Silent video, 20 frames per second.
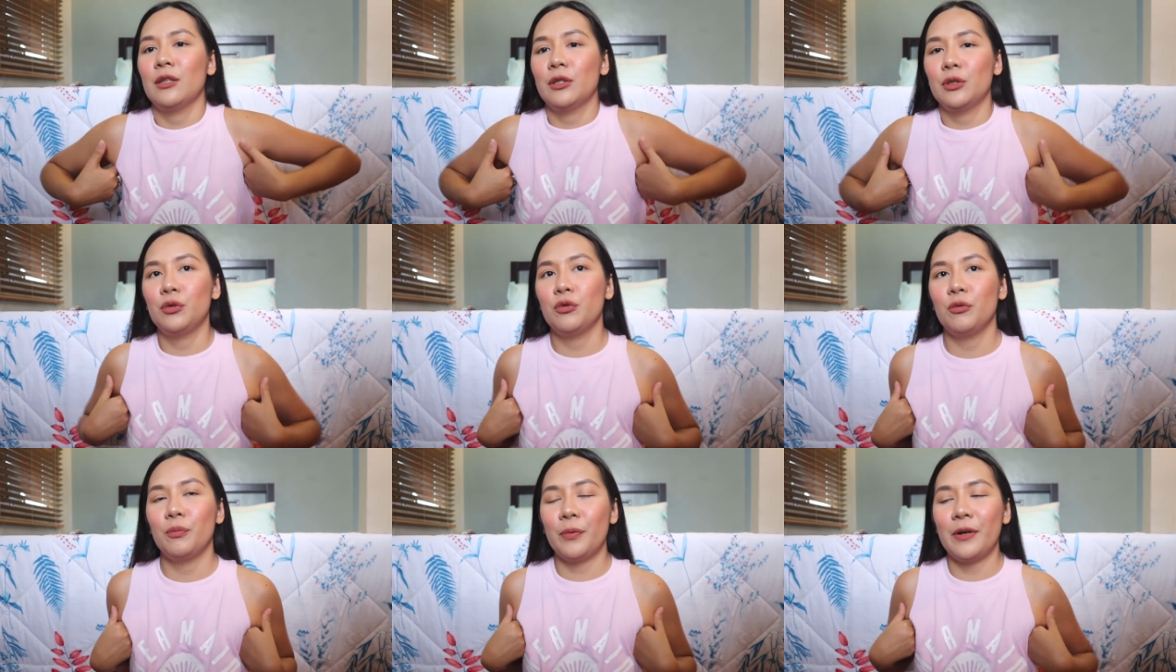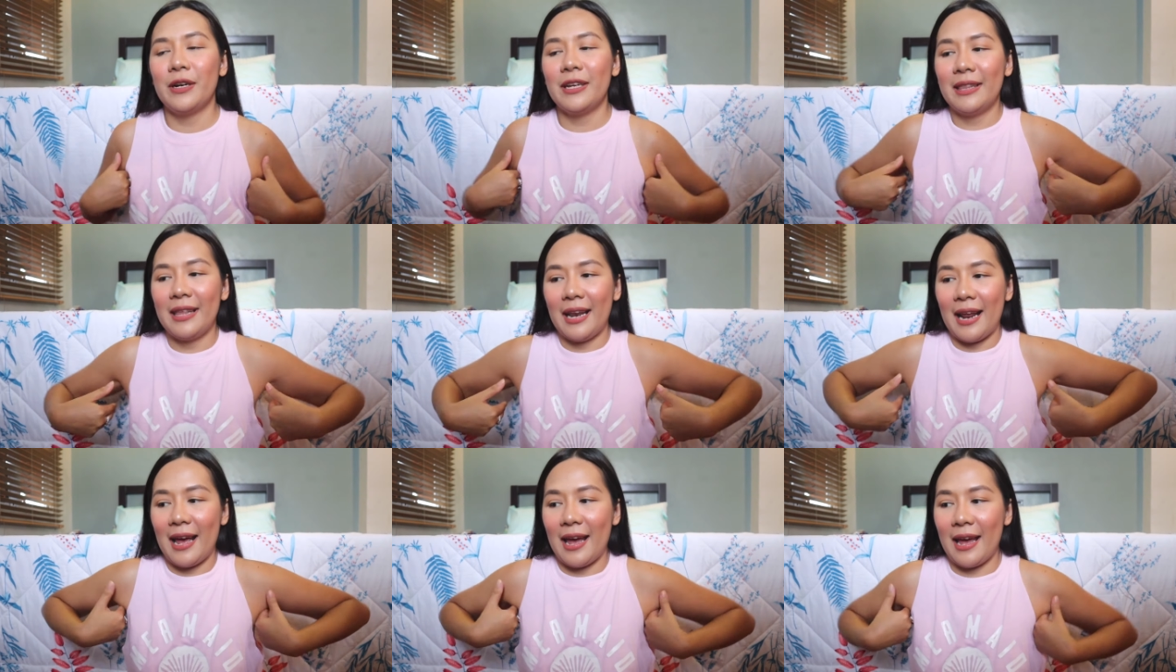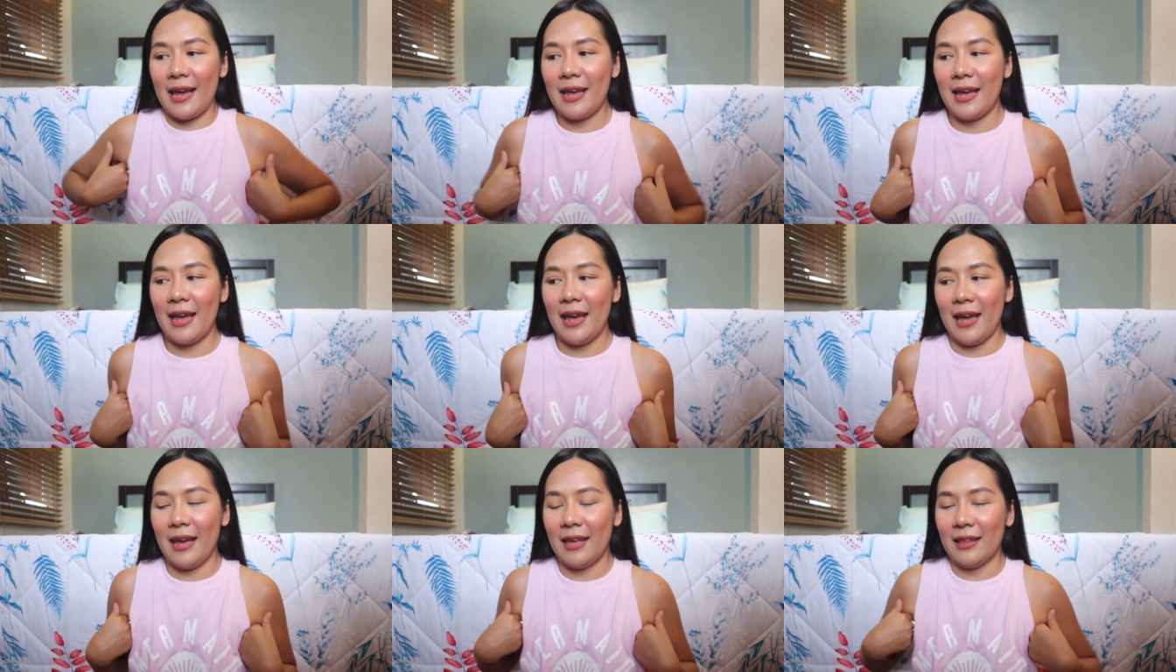super dry
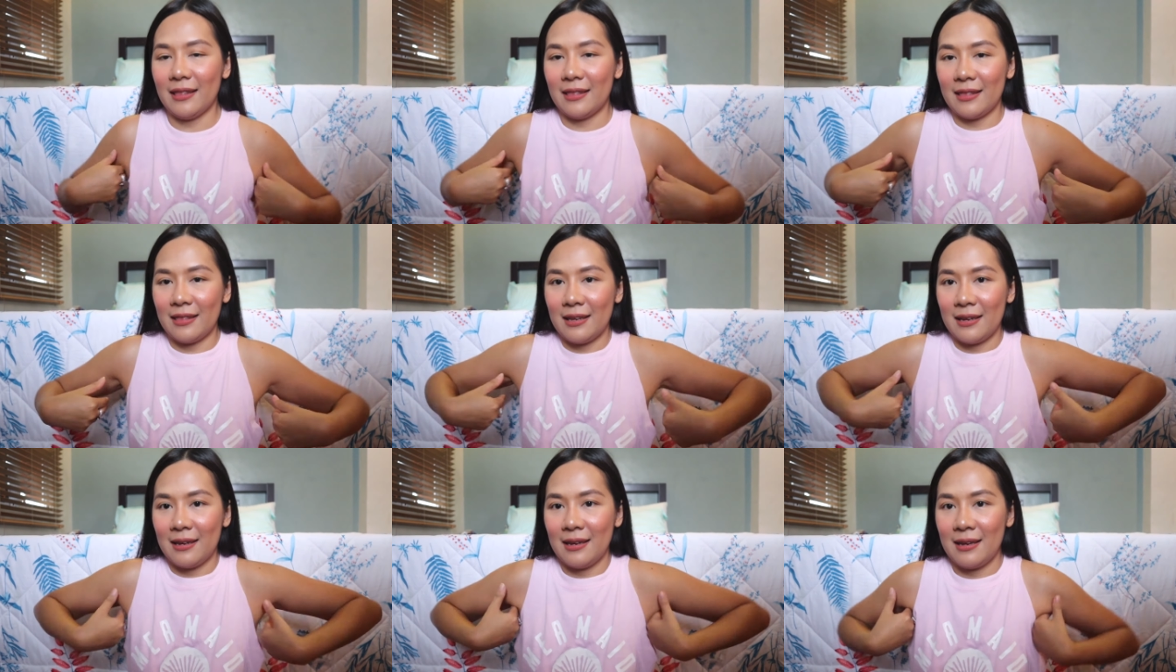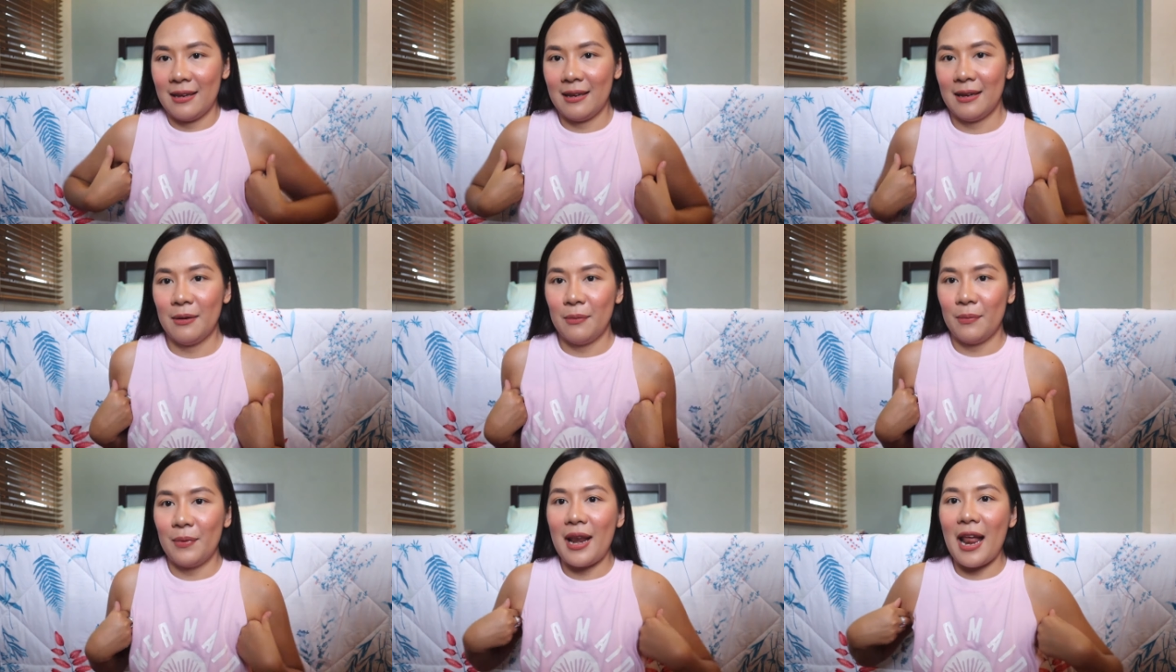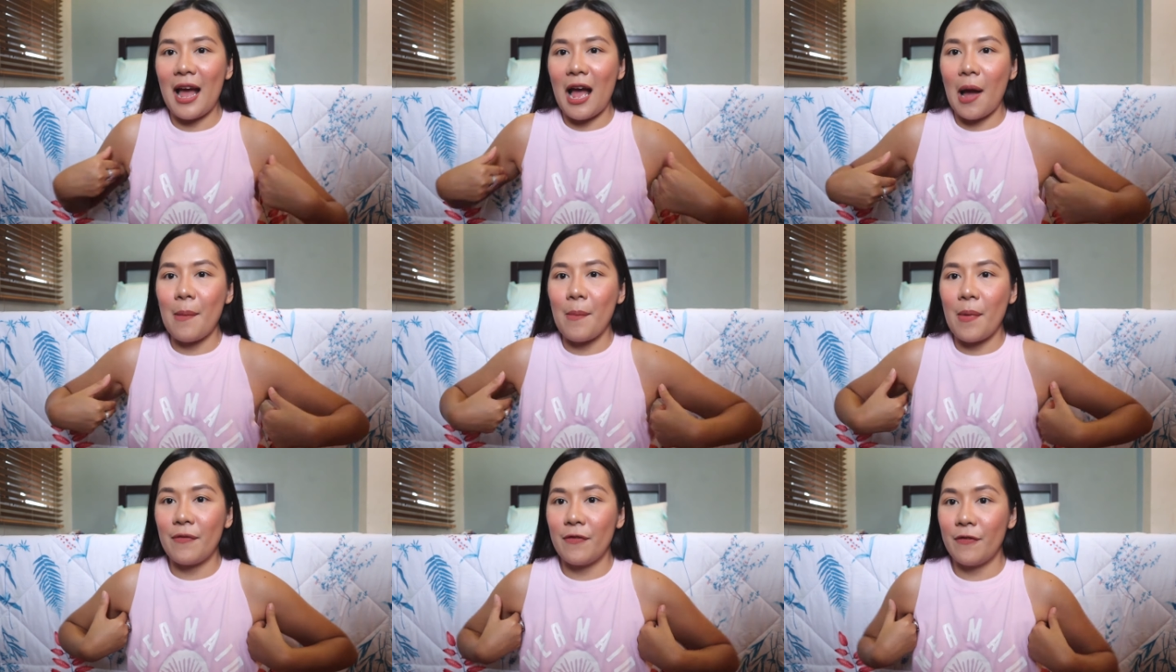and wala
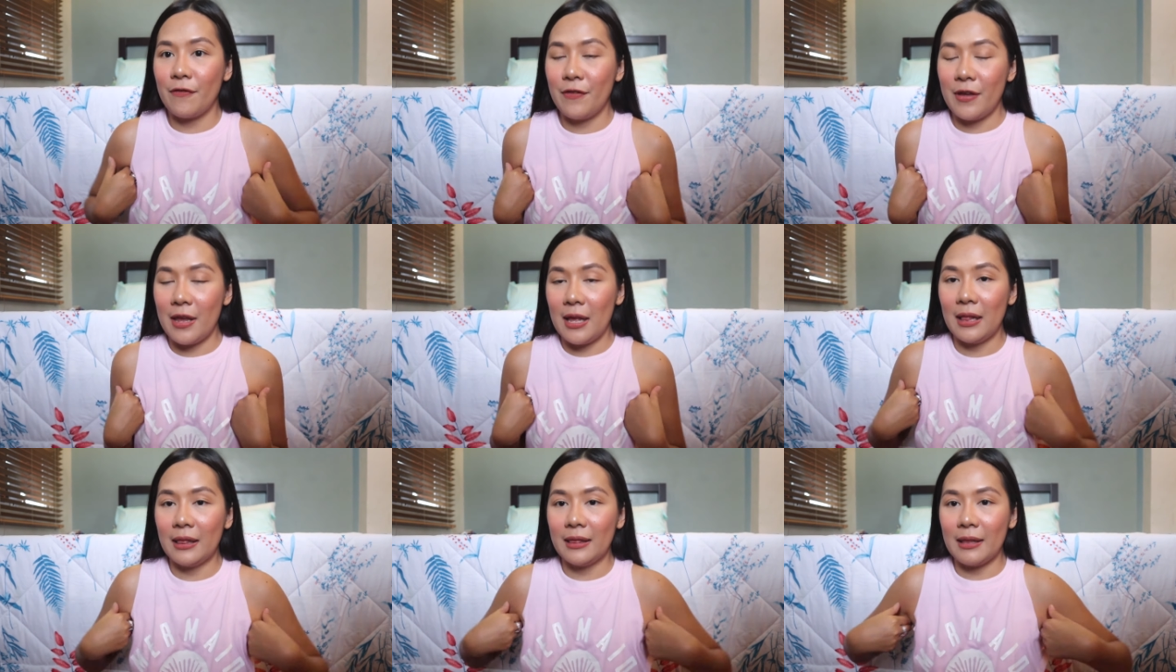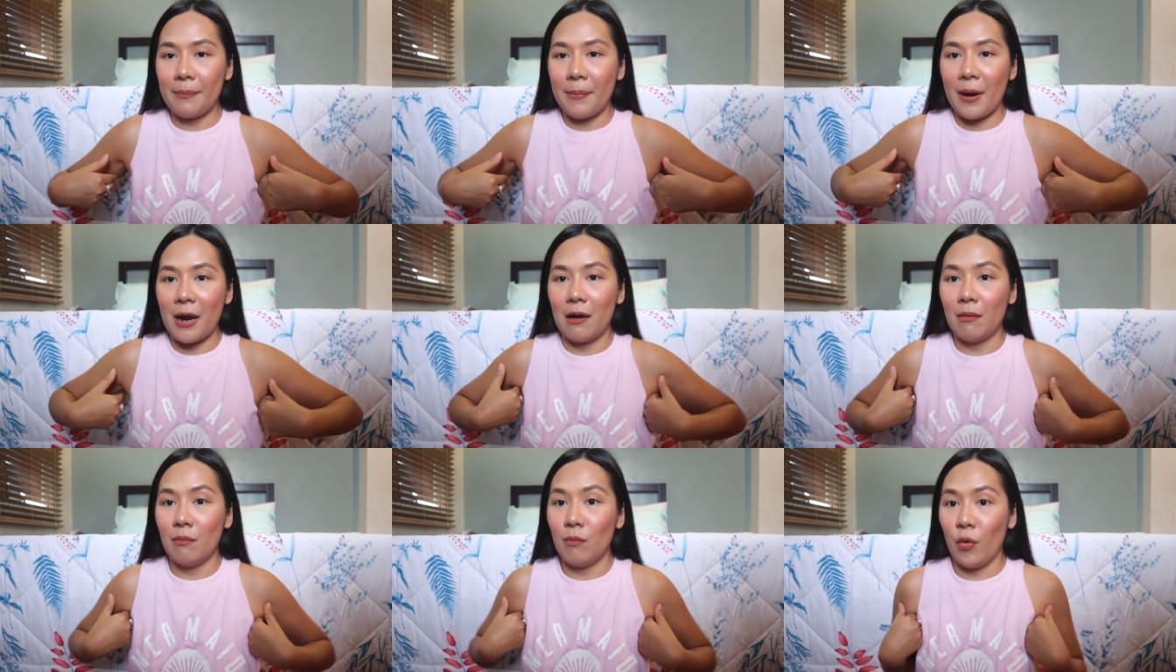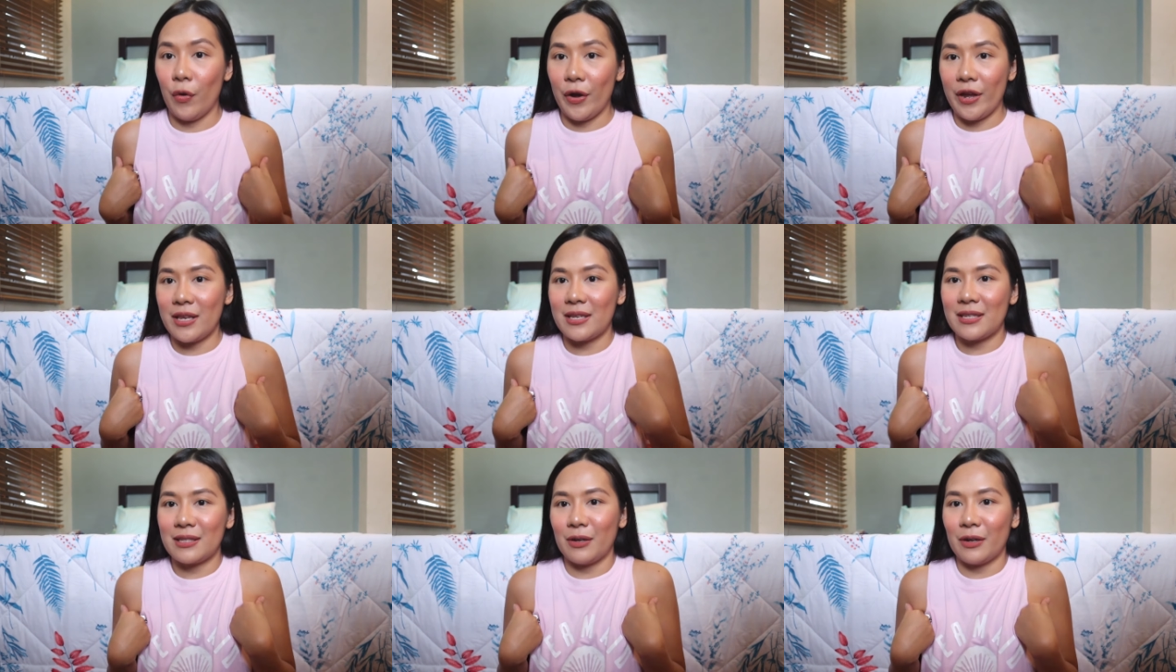kang ma-feel na parang
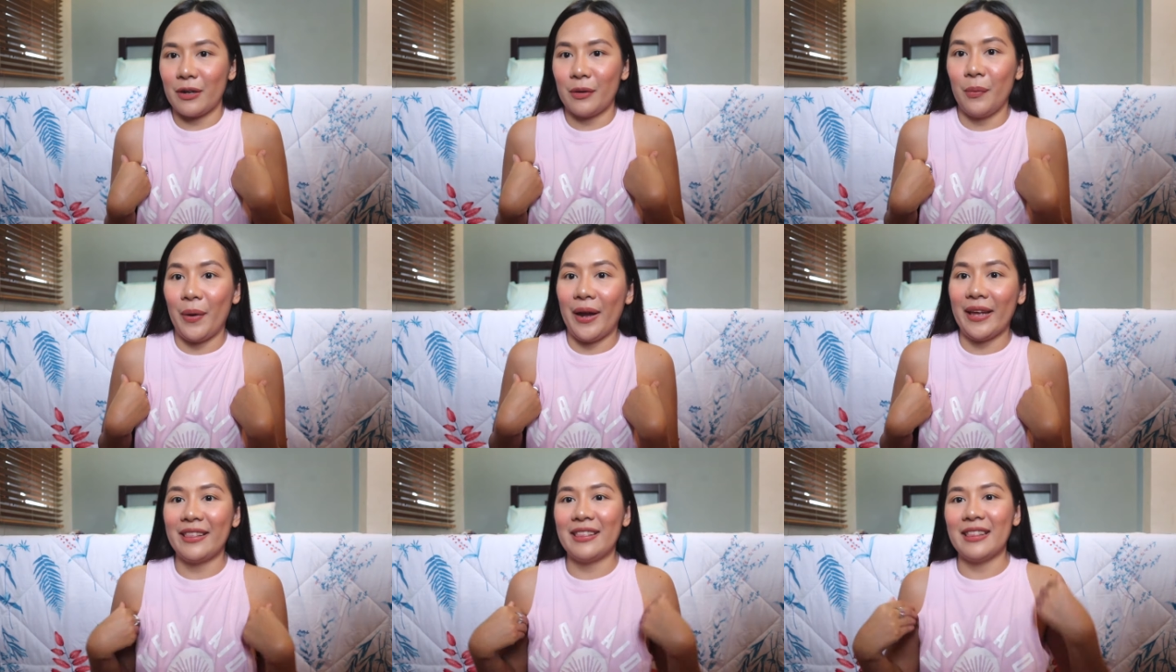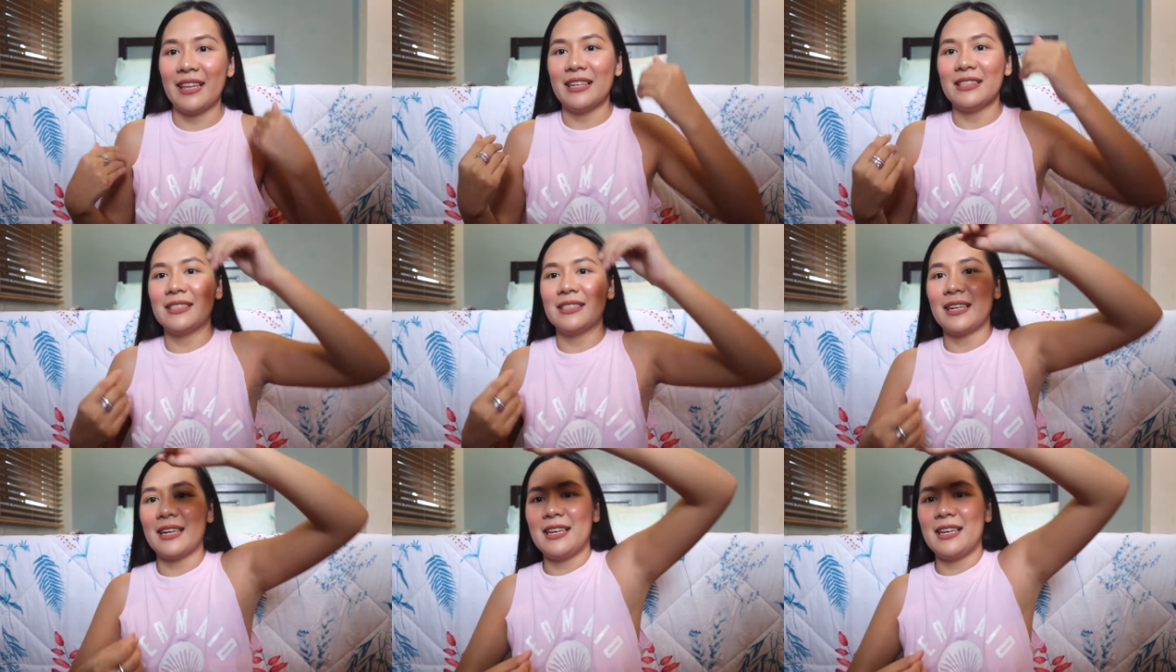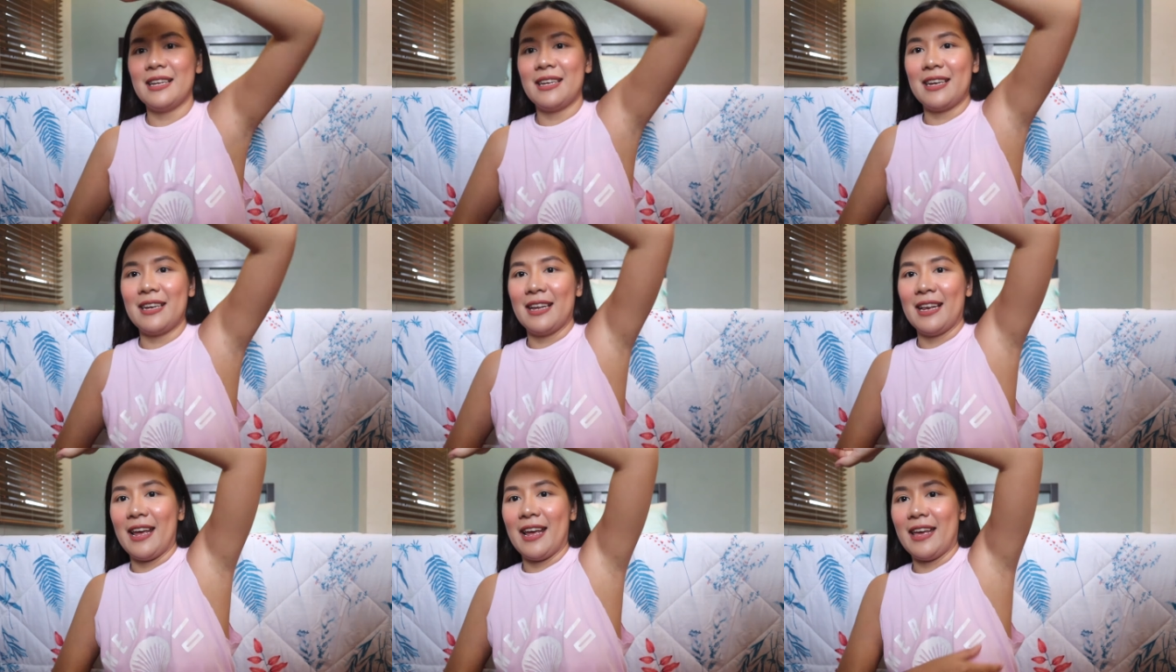moist or wetness sa
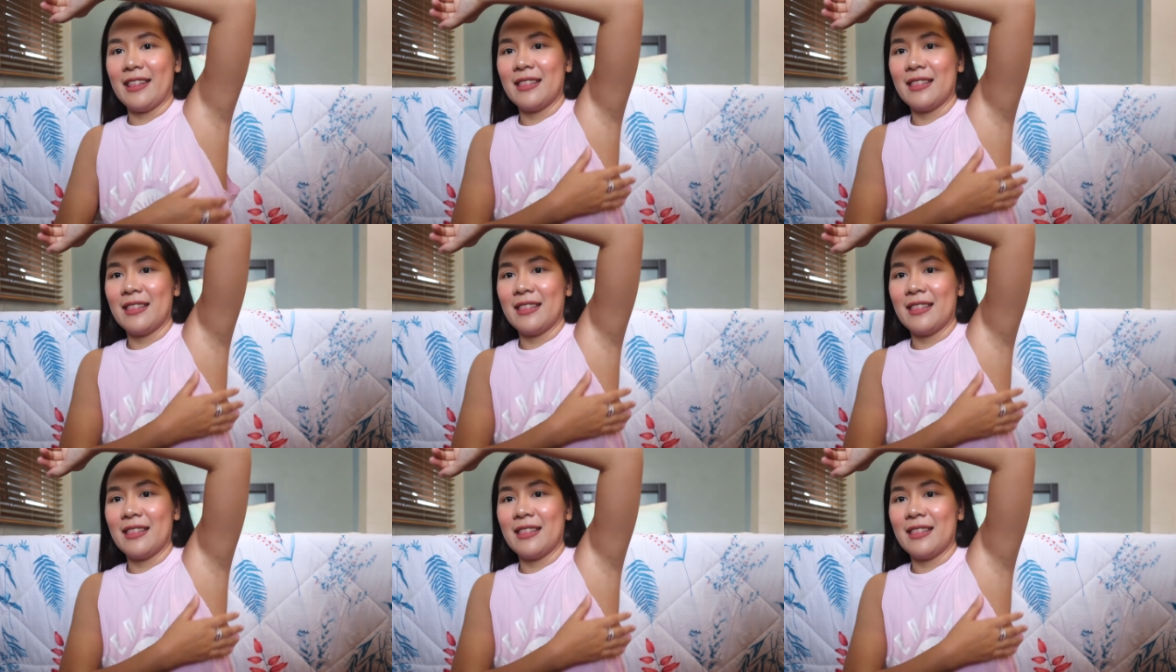kilikili.